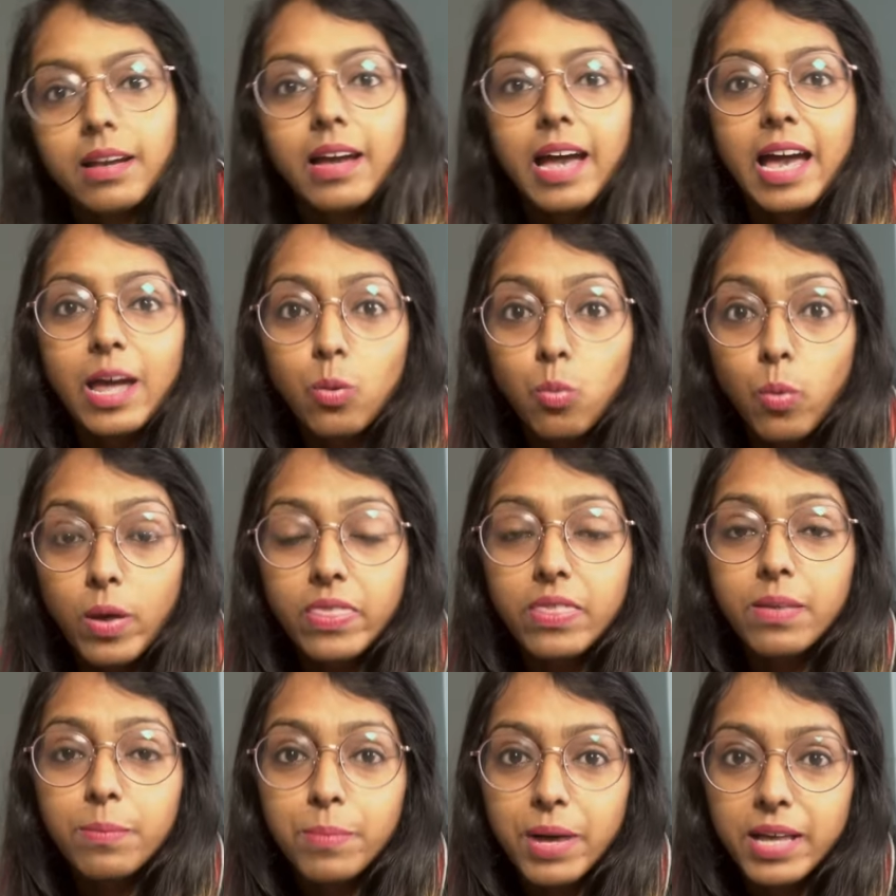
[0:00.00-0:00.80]
And when
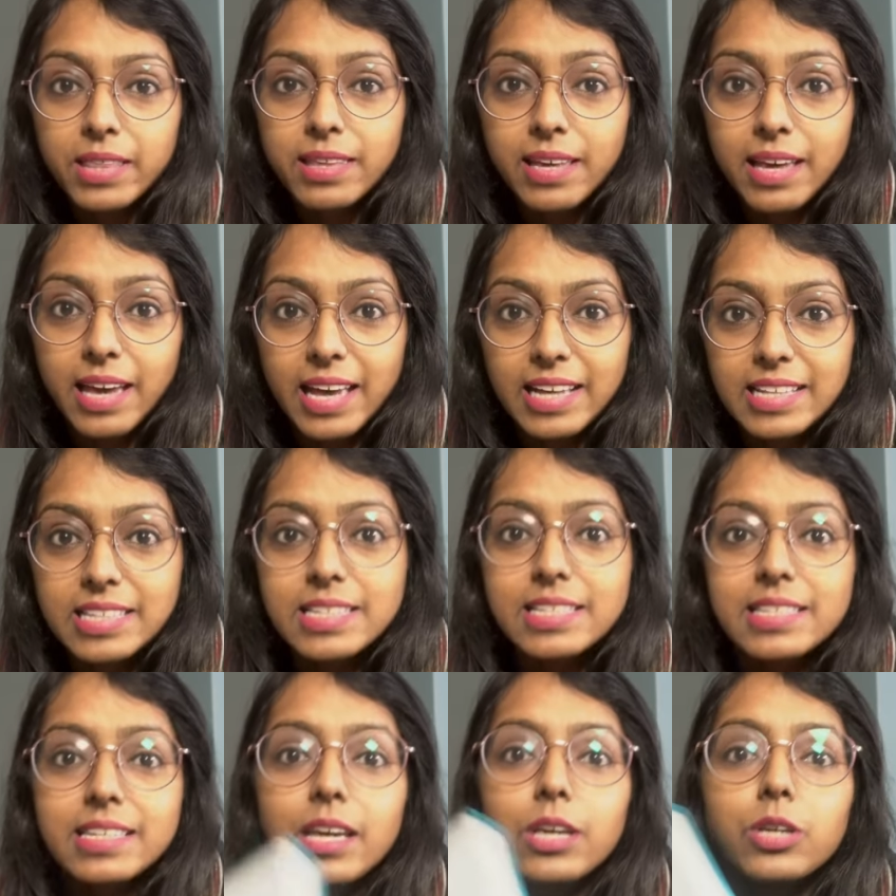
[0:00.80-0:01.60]
the month
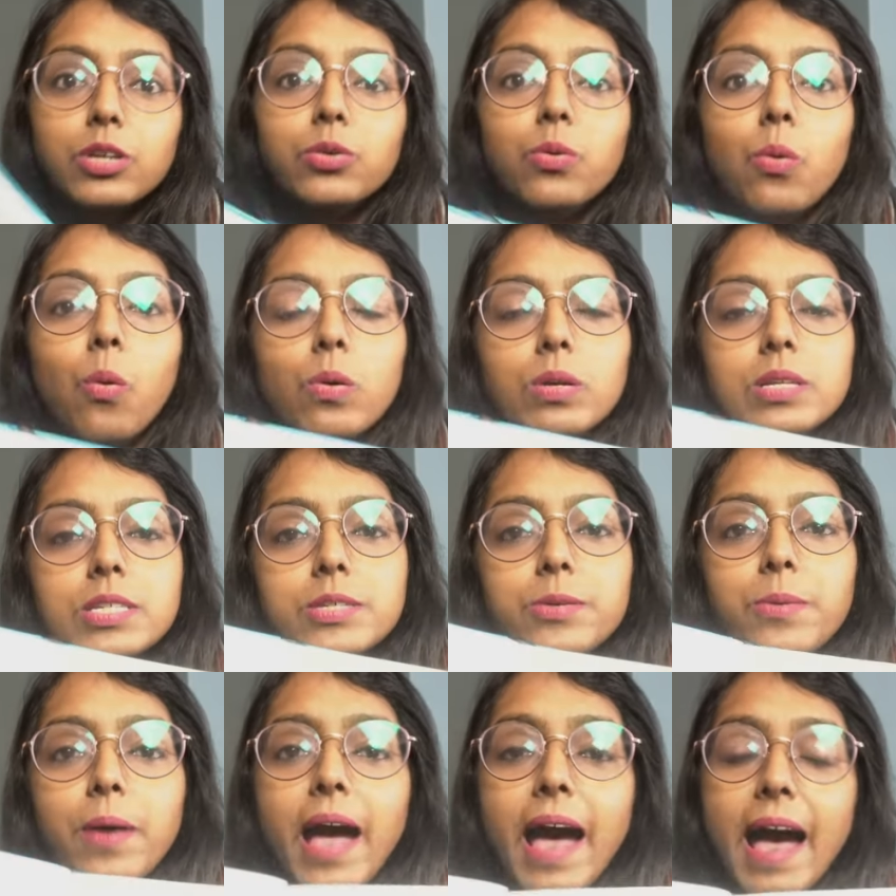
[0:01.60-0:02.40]
ends, you
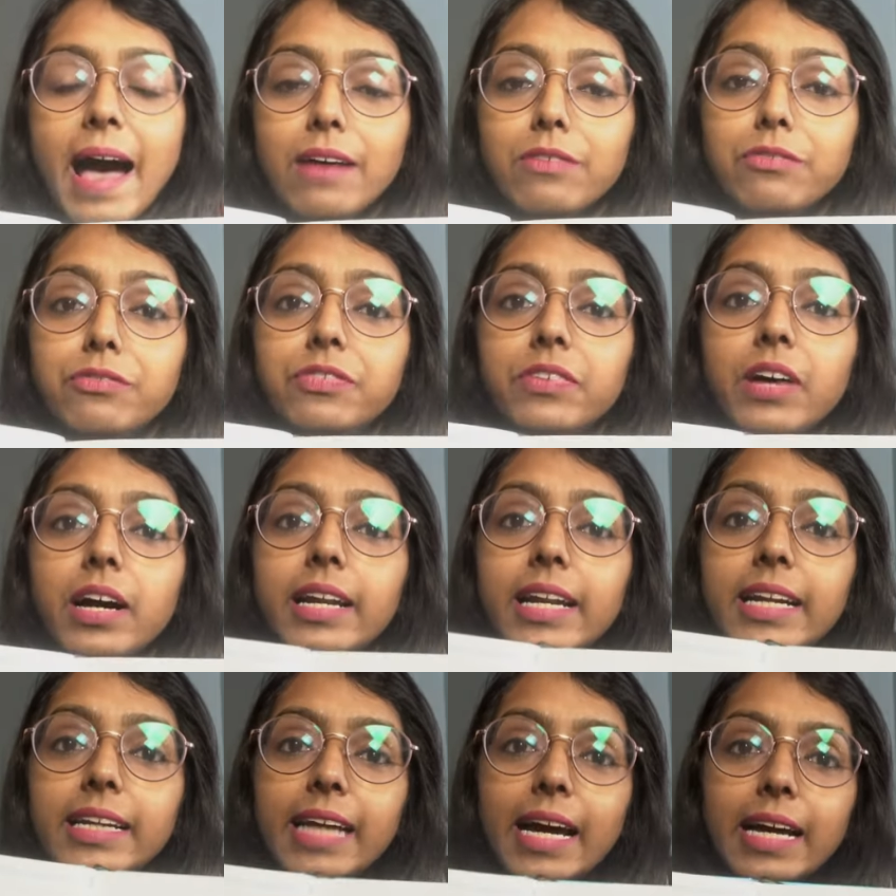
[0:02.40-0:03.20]
also have an
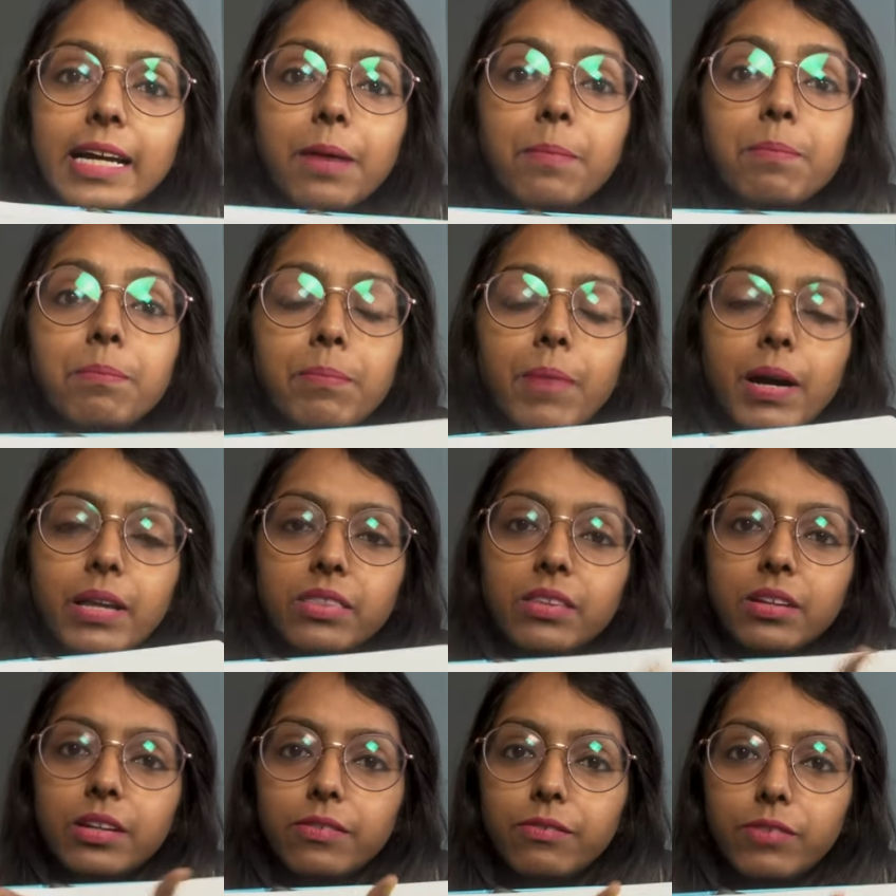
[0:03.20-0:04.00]
entire month
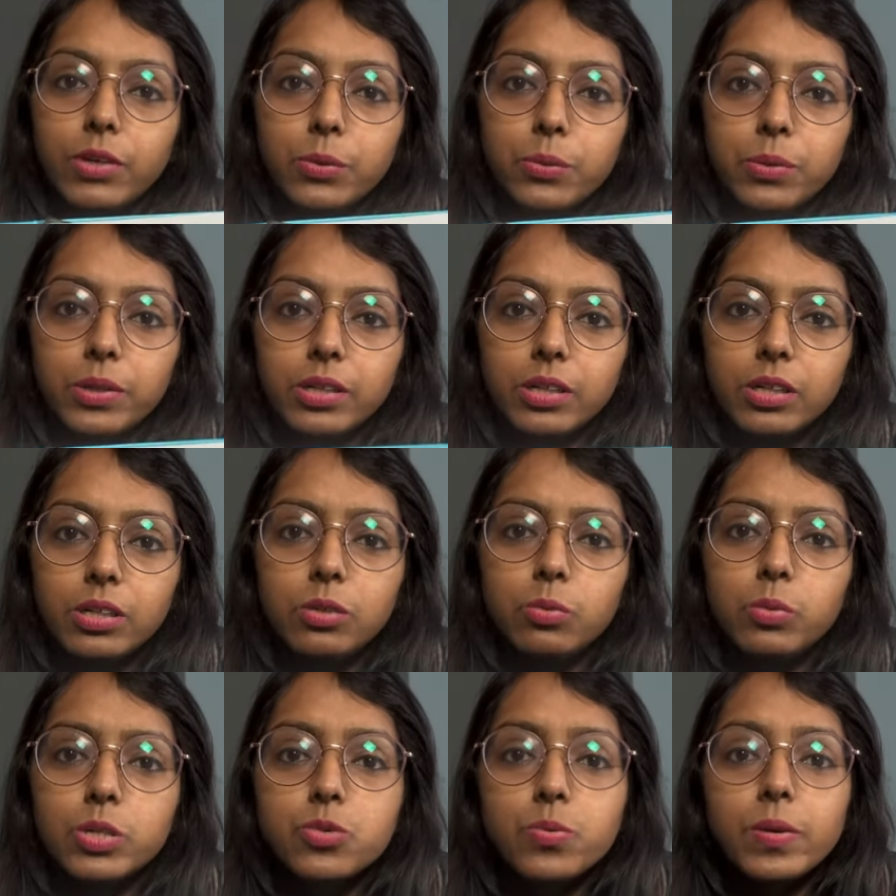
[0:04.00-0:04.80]
review here,
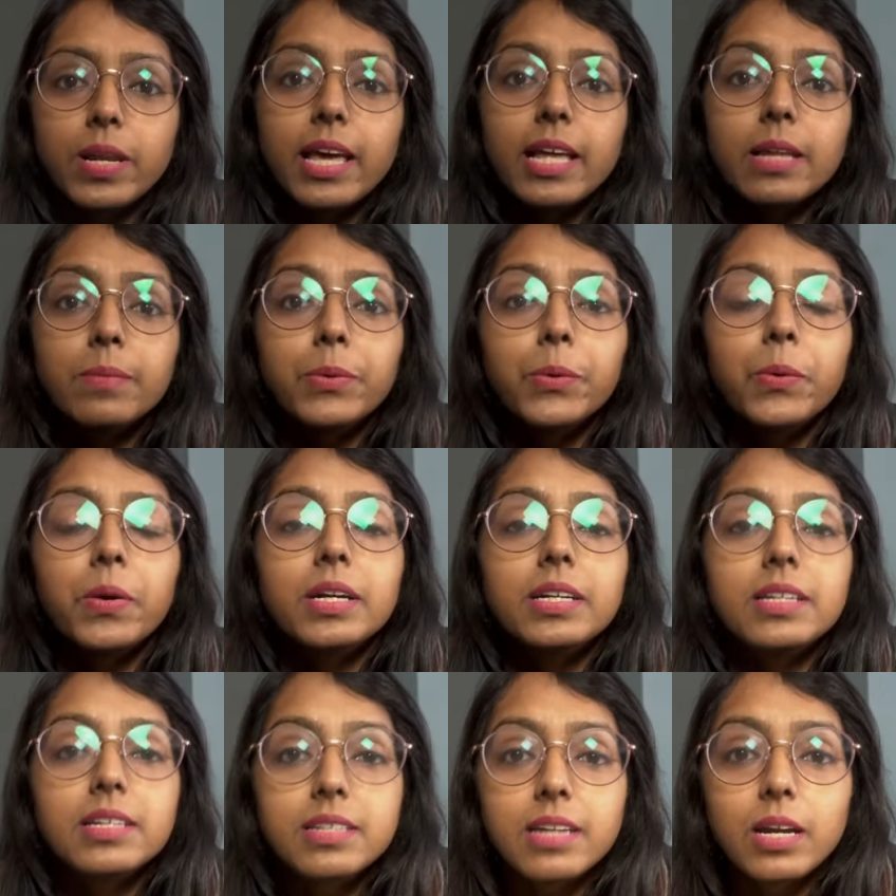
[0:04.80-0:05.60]
which will help you
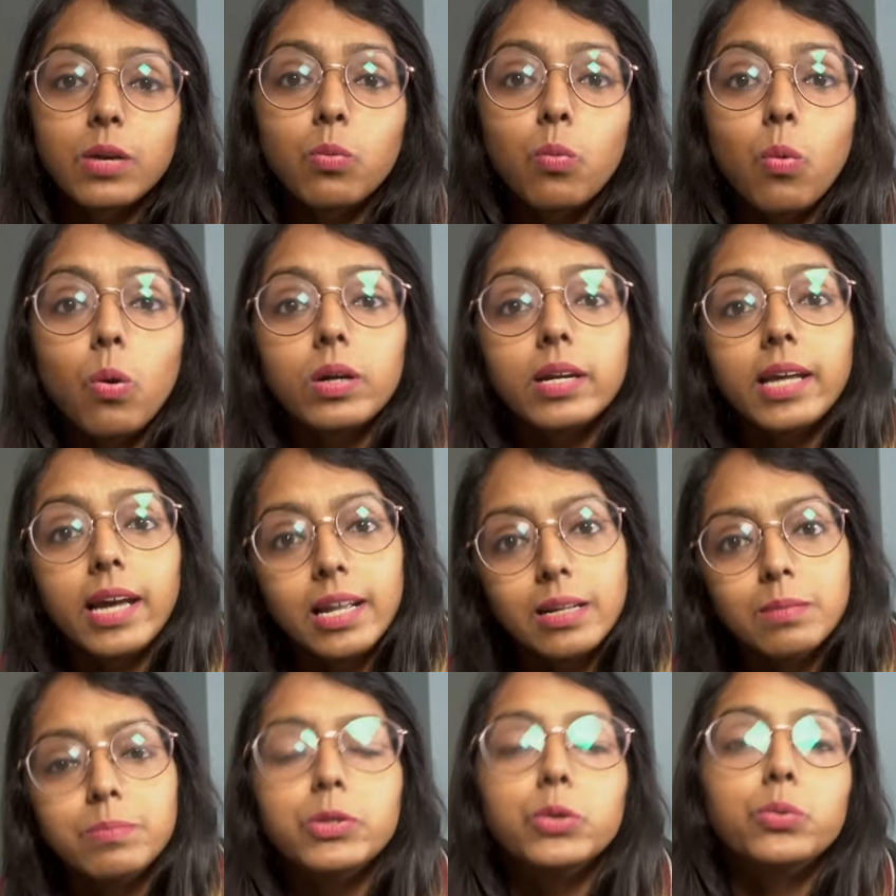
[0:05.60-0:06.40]
understand what
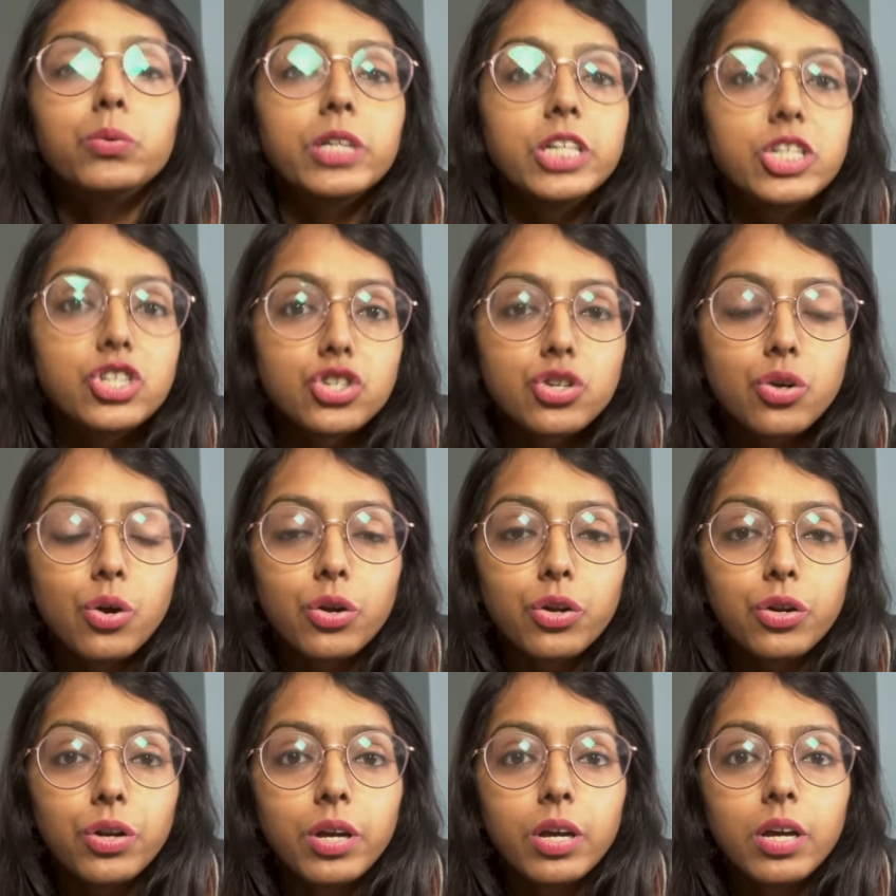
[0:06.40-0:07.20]
helped you reach your